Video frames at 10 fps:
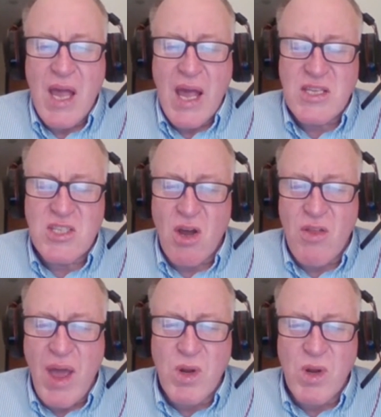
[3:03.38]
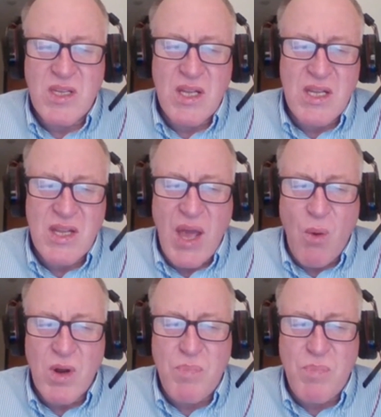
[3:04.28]
And so that
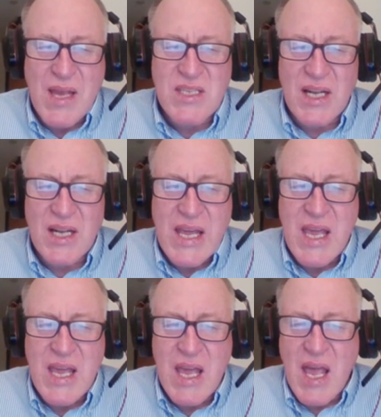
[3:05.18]
would basically